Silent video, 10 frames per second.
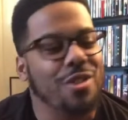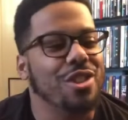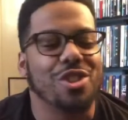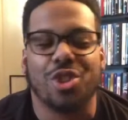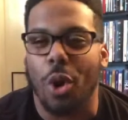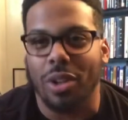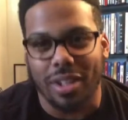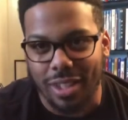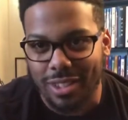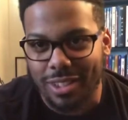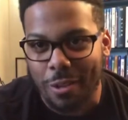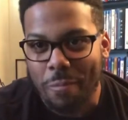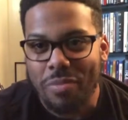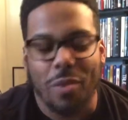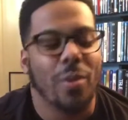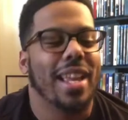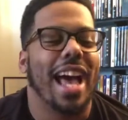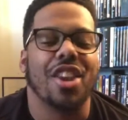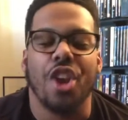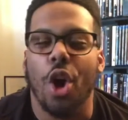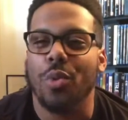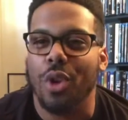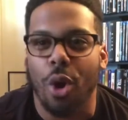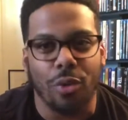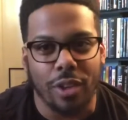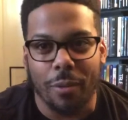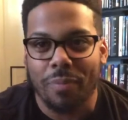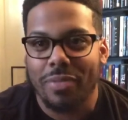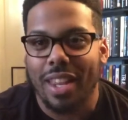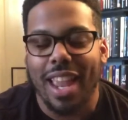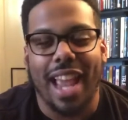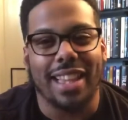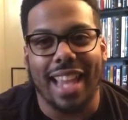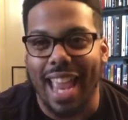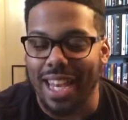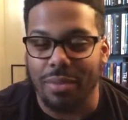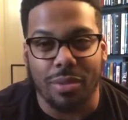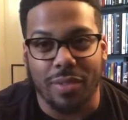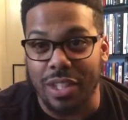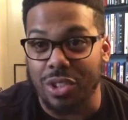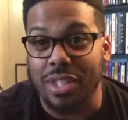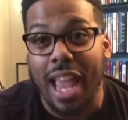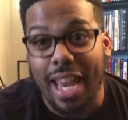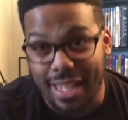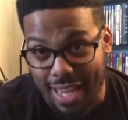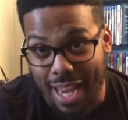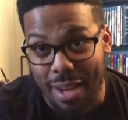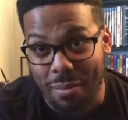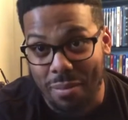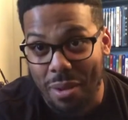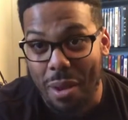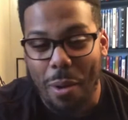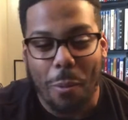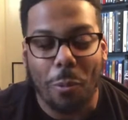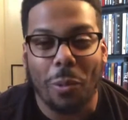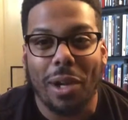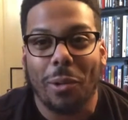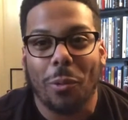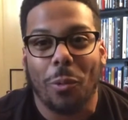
were just trolling us. We got no Nova at the end of Avengers Endgame. Now,